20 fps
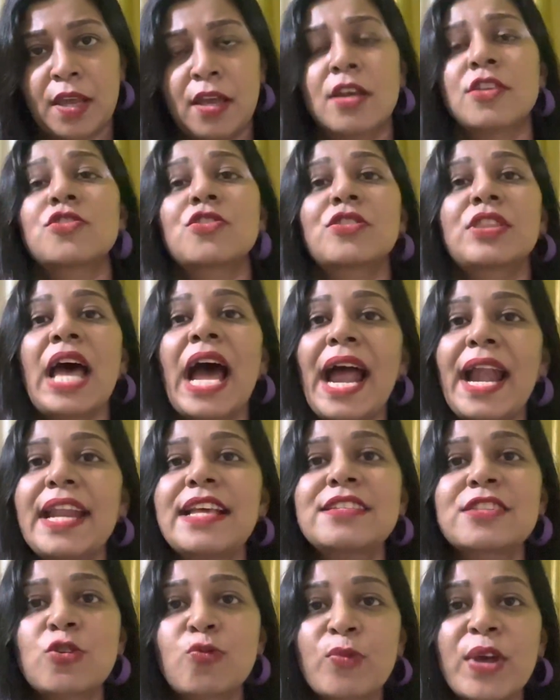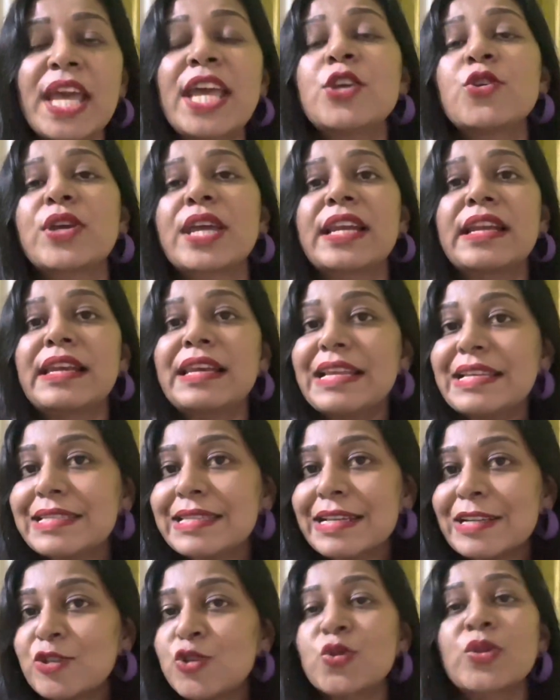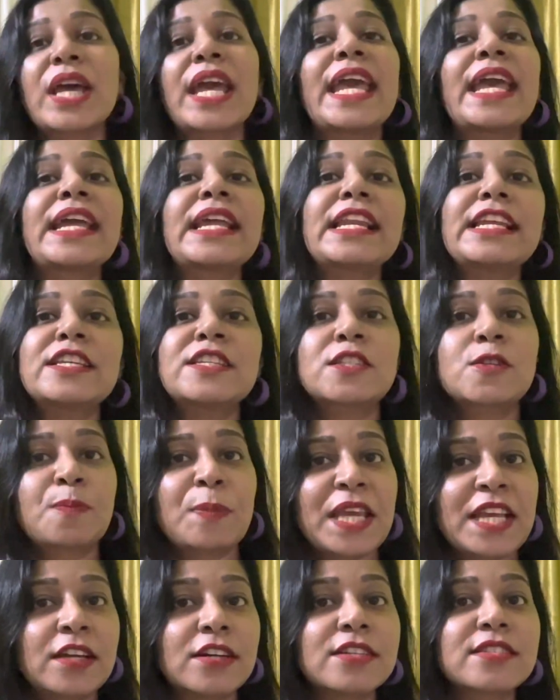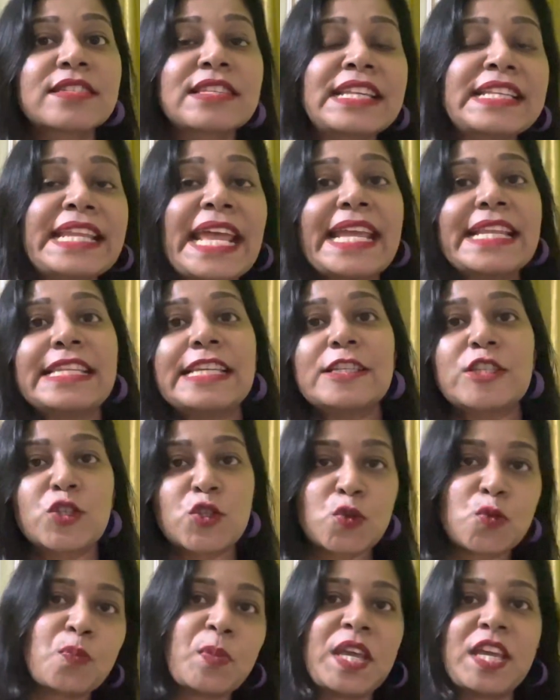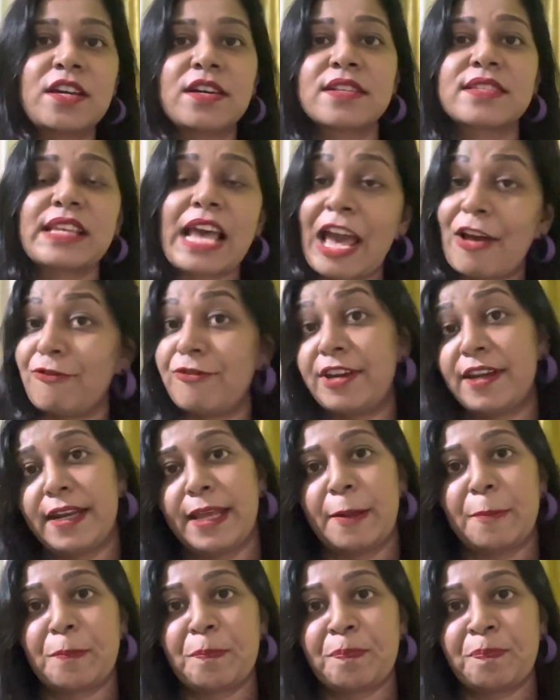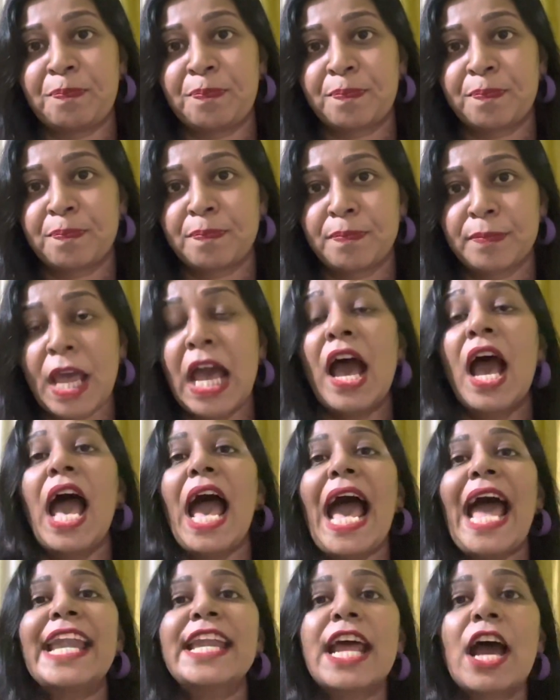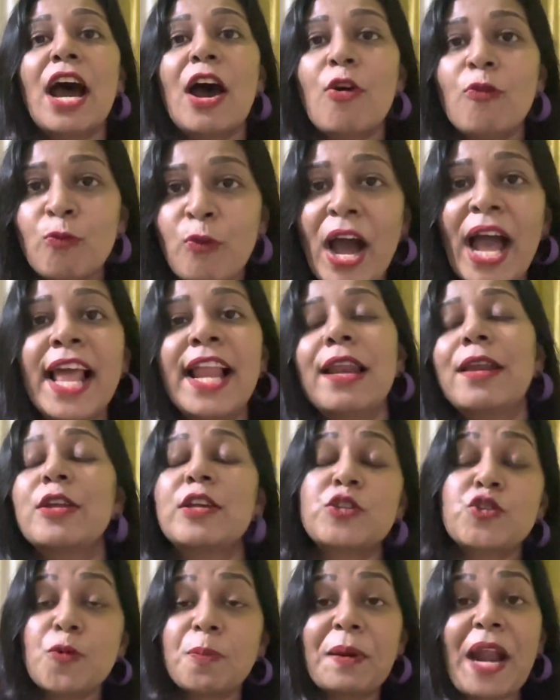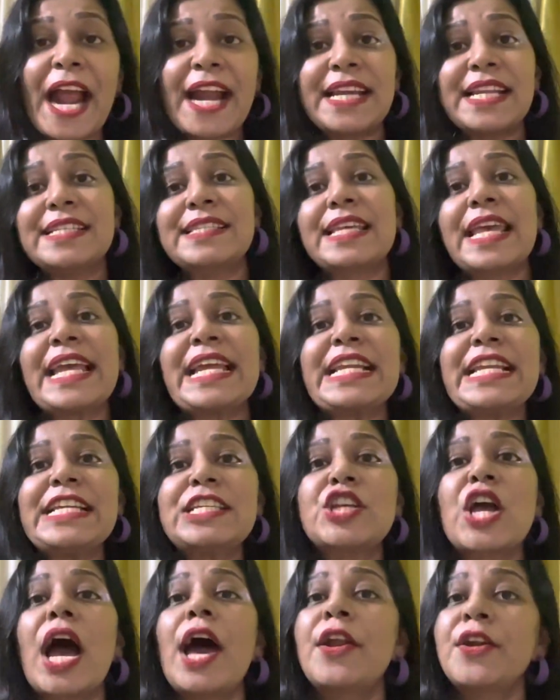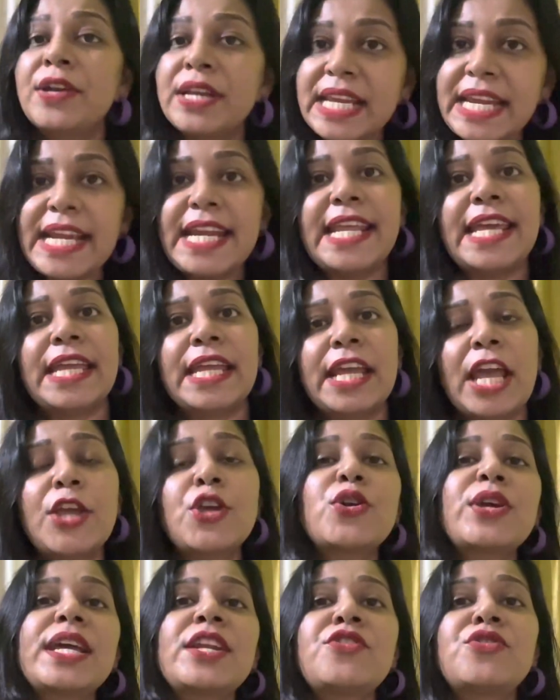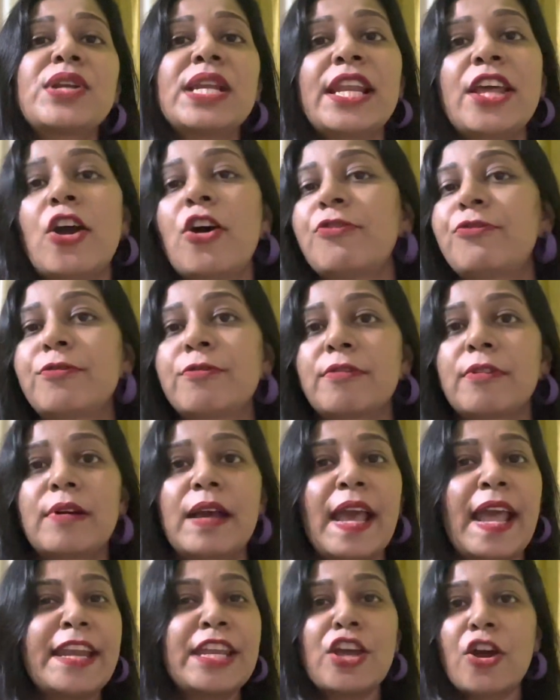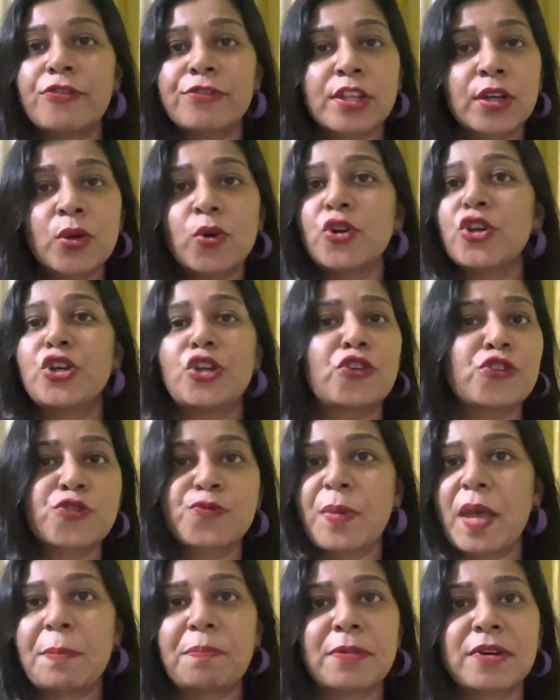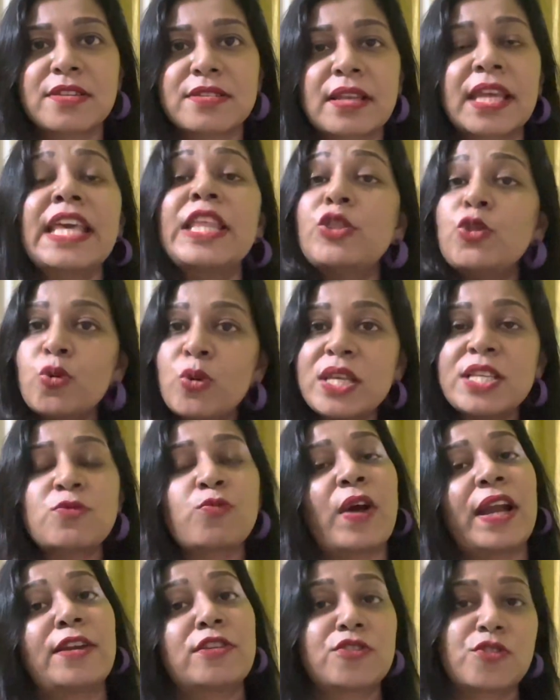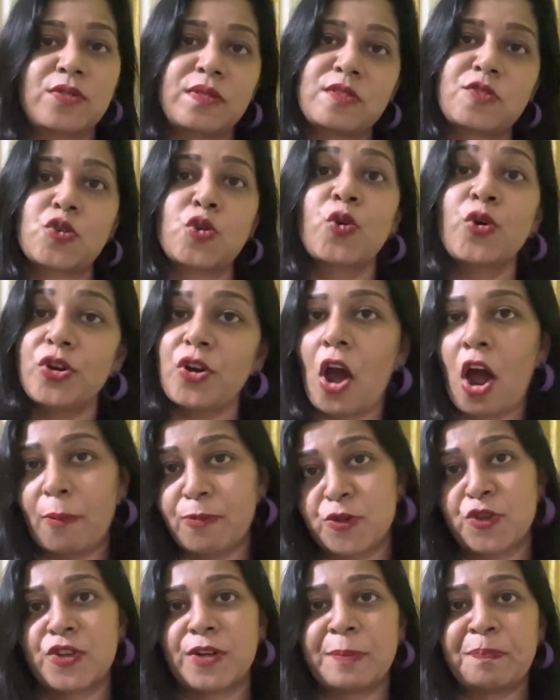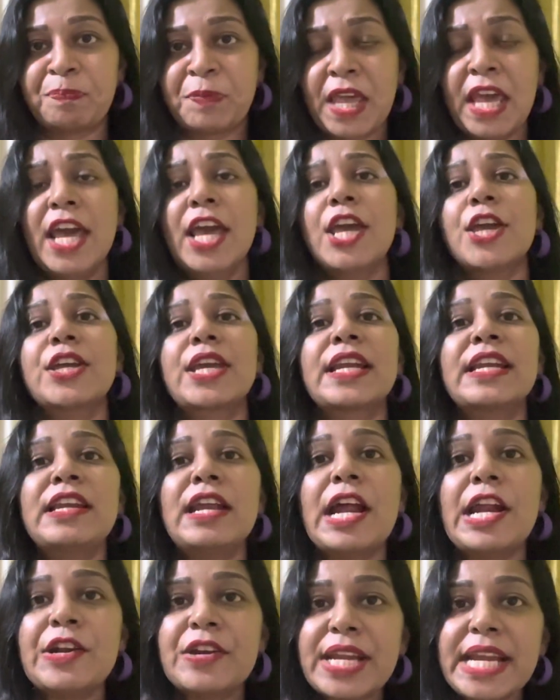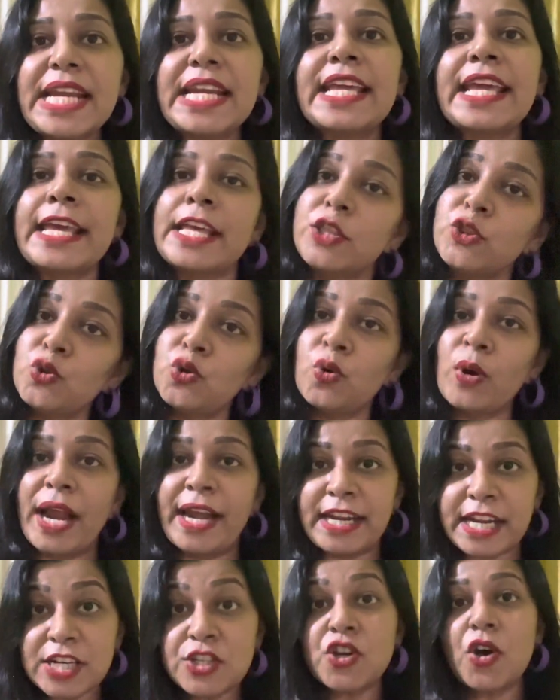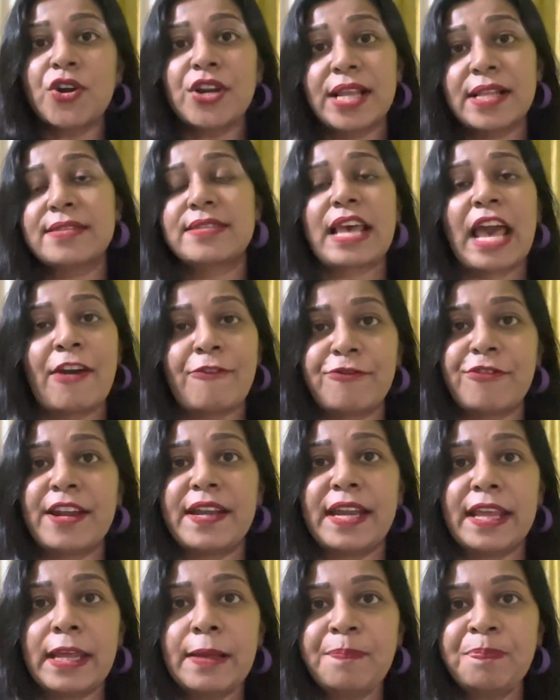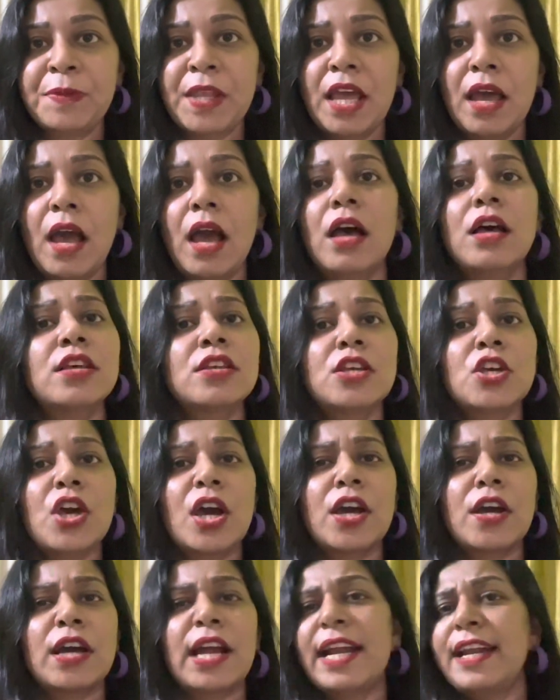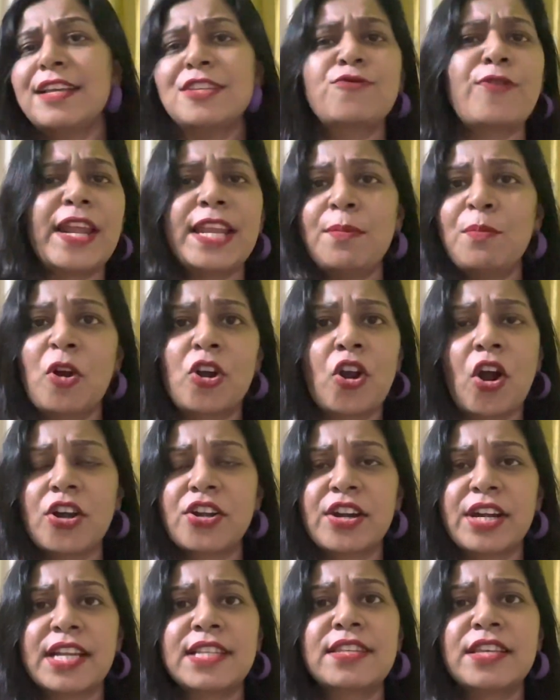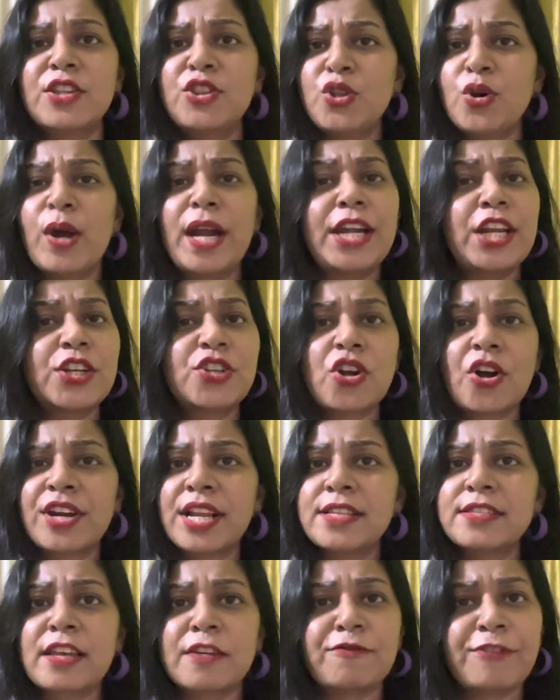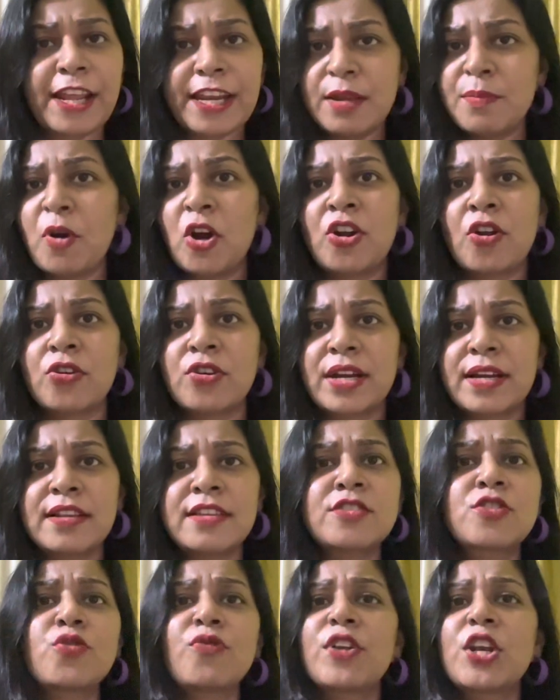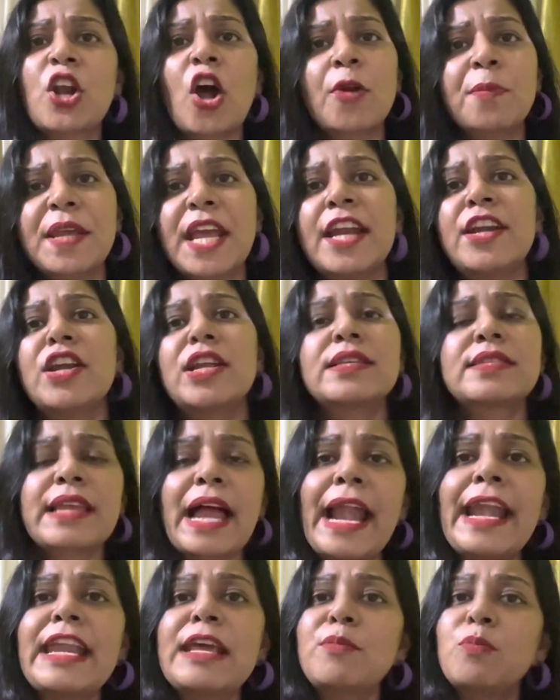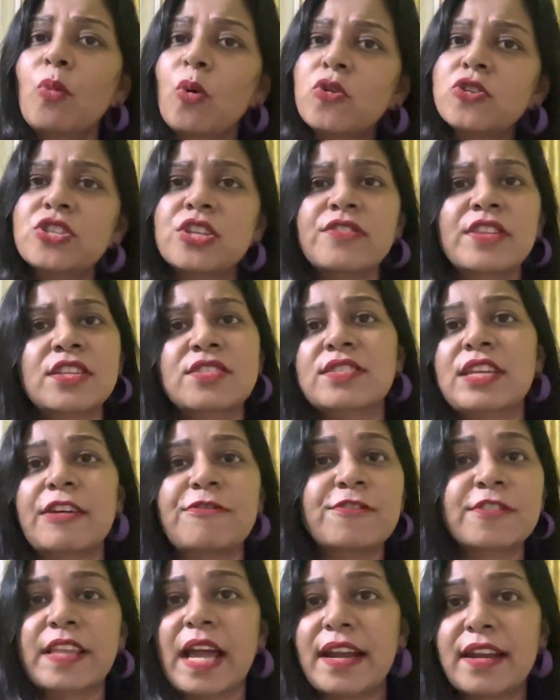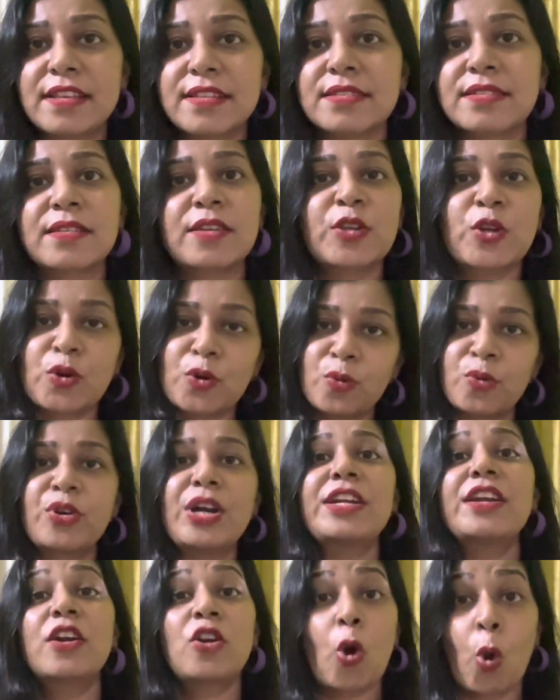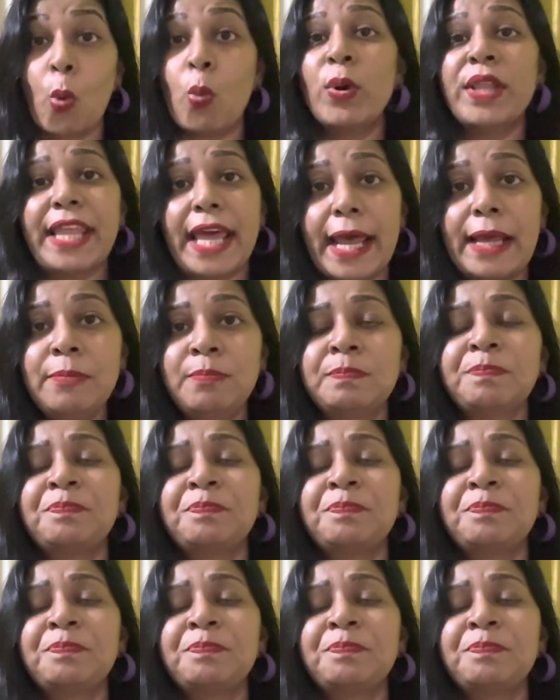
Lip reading: So that is a way you can listen to the English speakers, the native speakers every day. And while to practice English reading, you can rely on any of the good newspapers. Hindu is one such good option. You can read Hindu editorials every day. It is very monotonous. Hindu editorials are very monotonous. You will not be understanding most of the stuff that is, written over there.